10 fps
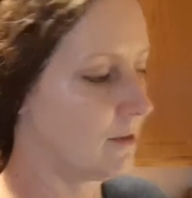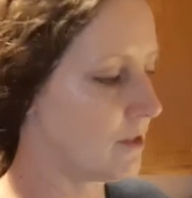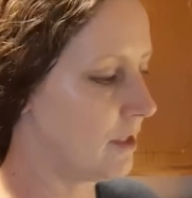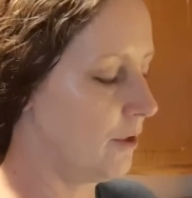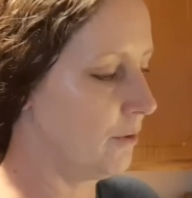
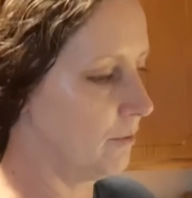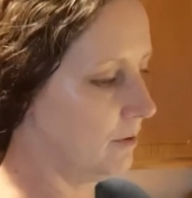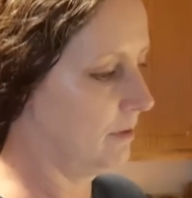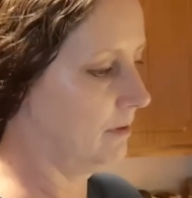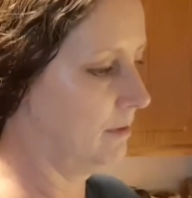So
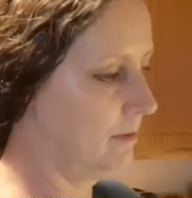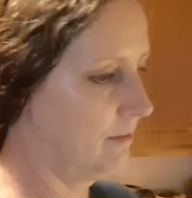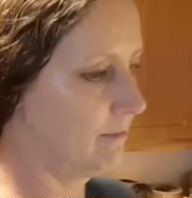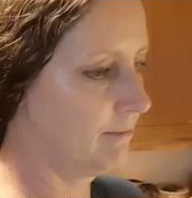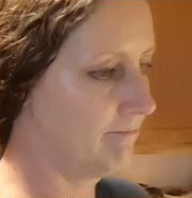
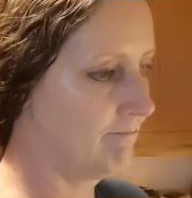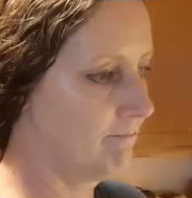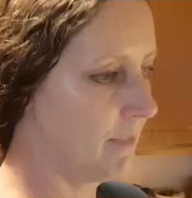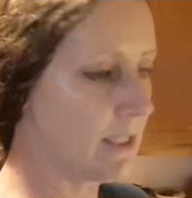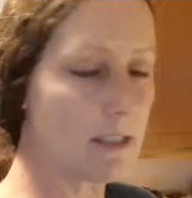
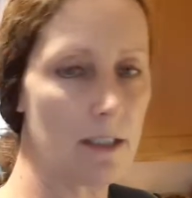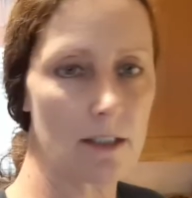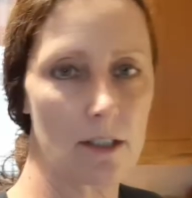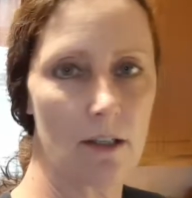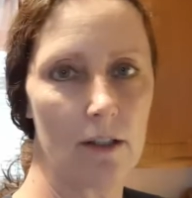let's
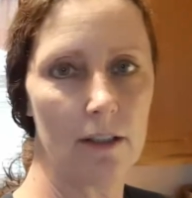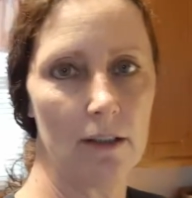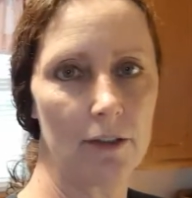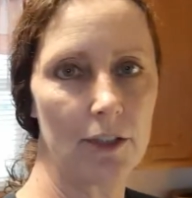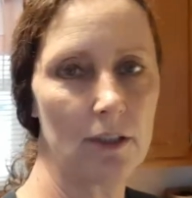get started
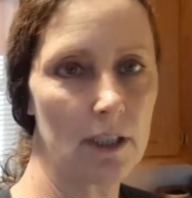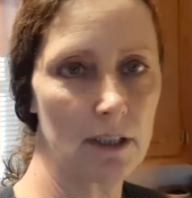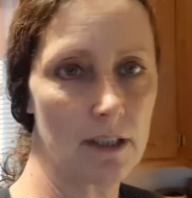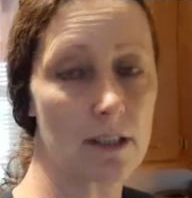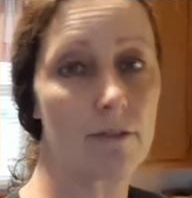on
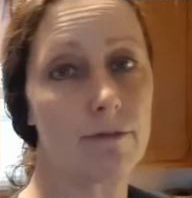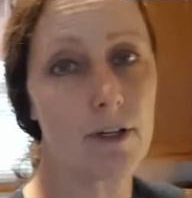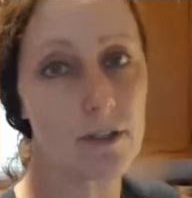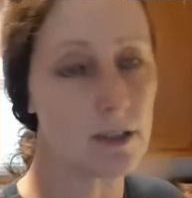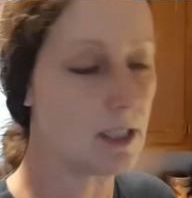cooking this. The
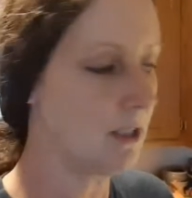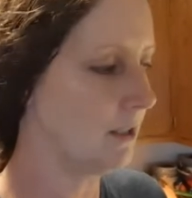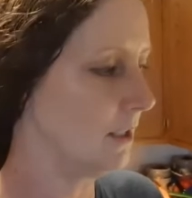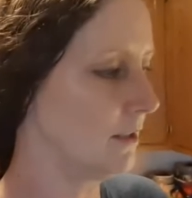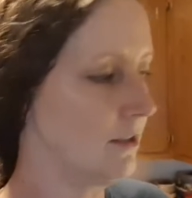first thing you
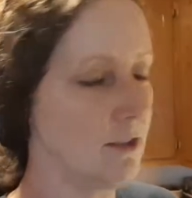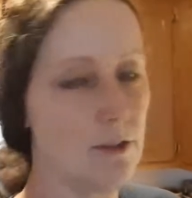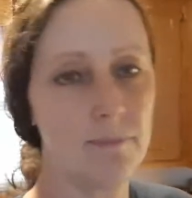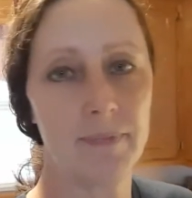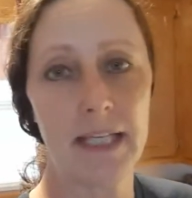need to
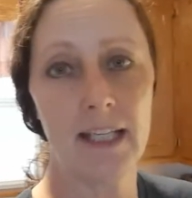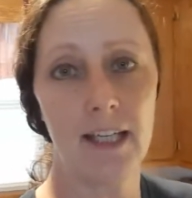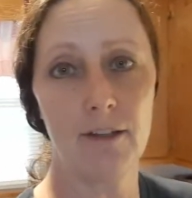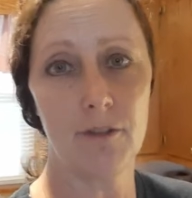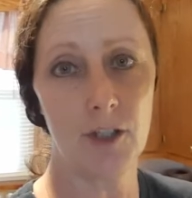do,
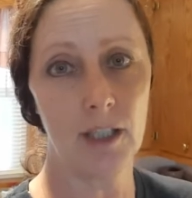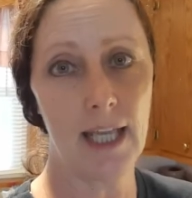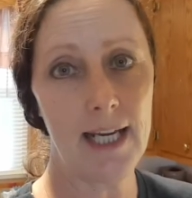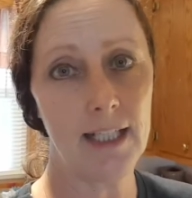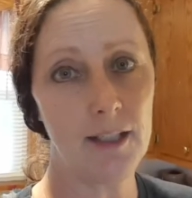if you're a
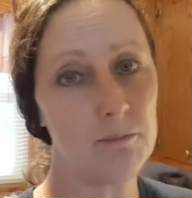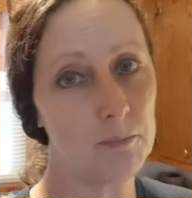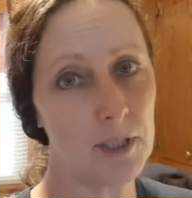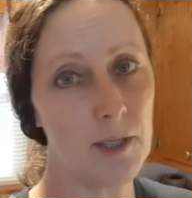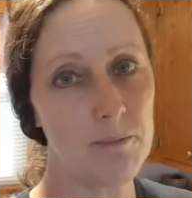lady,
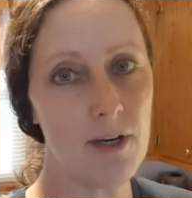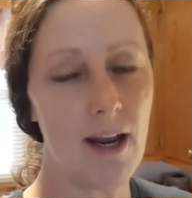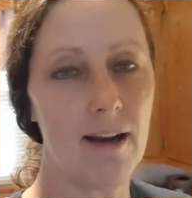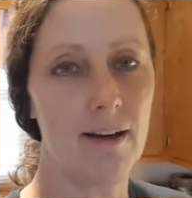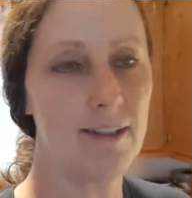put up your
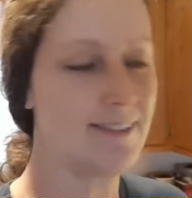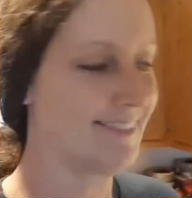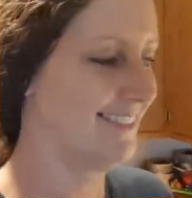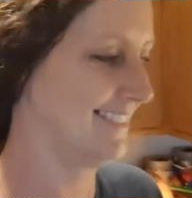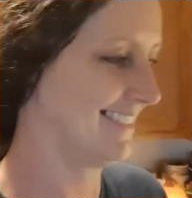hair.
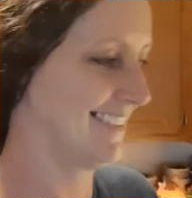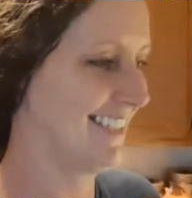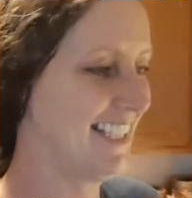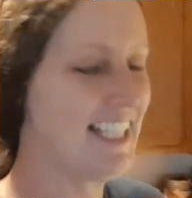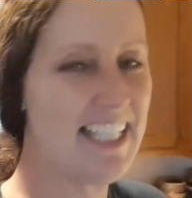
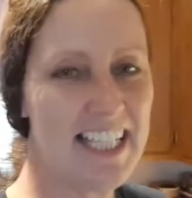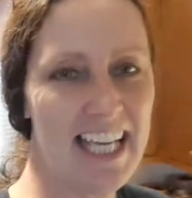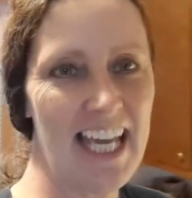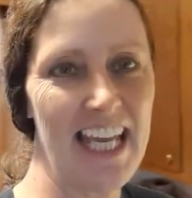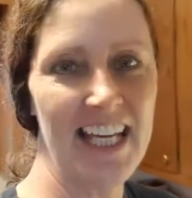
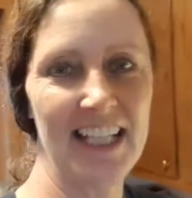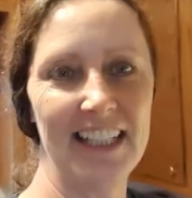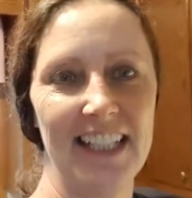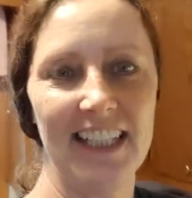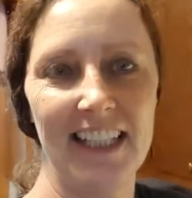
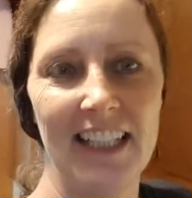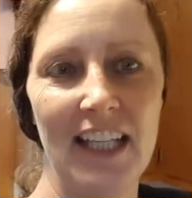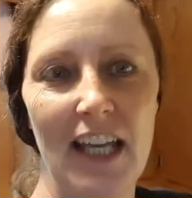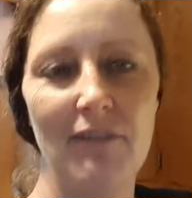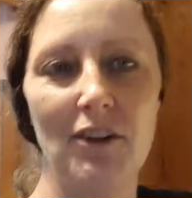And
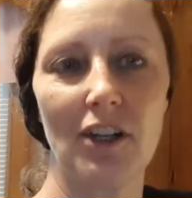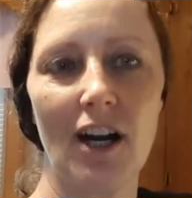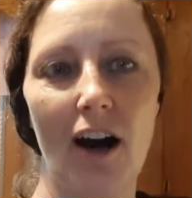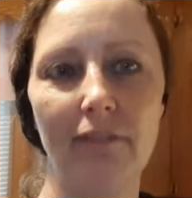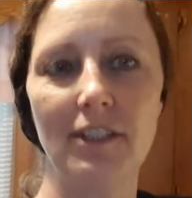if you're a
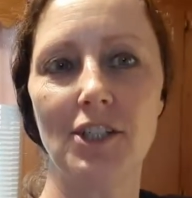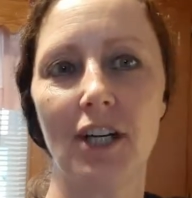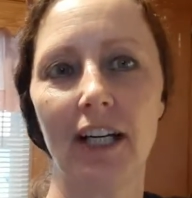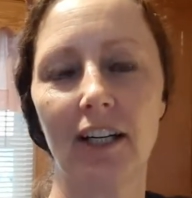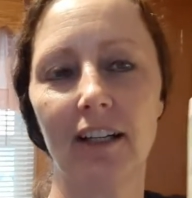coffee
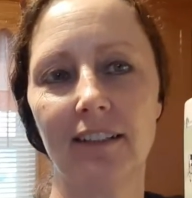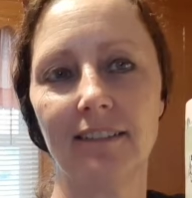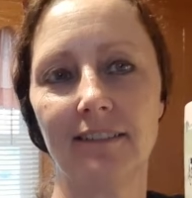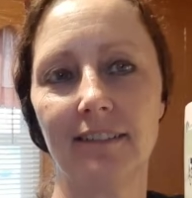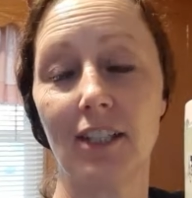drinker,
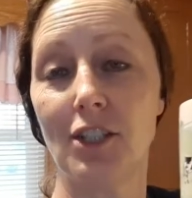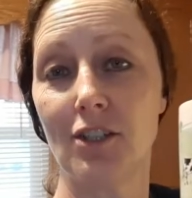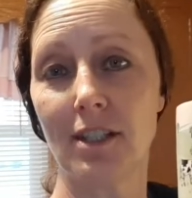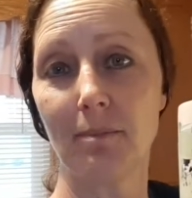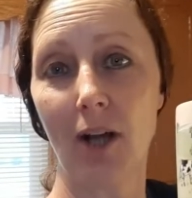get
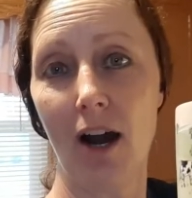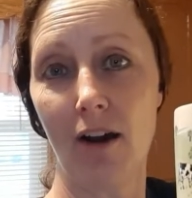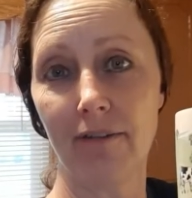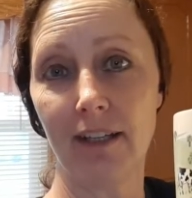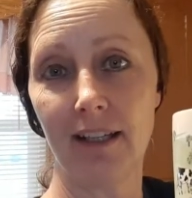you some
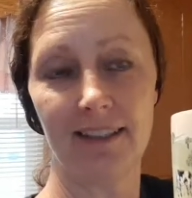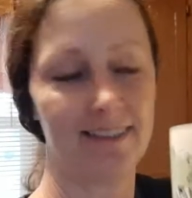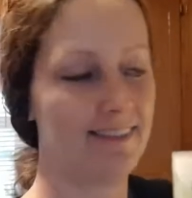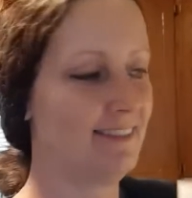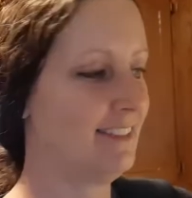coffee.
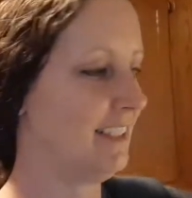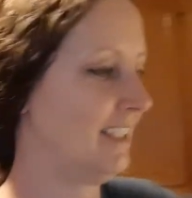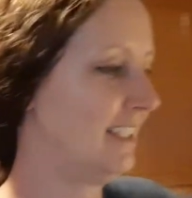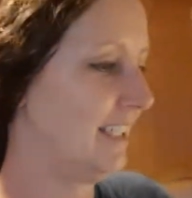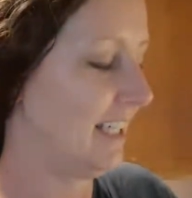
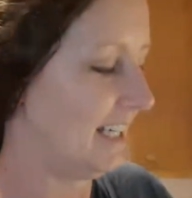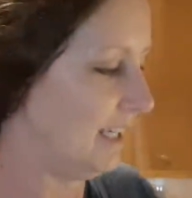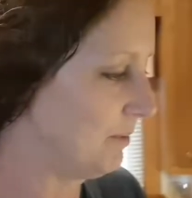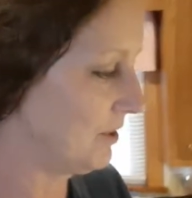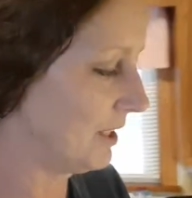
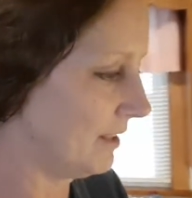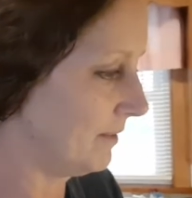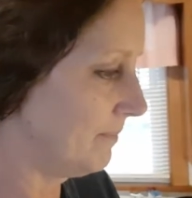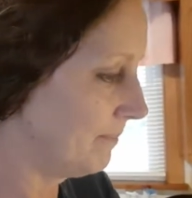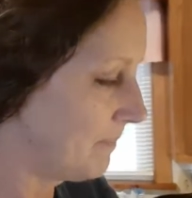I'm gonna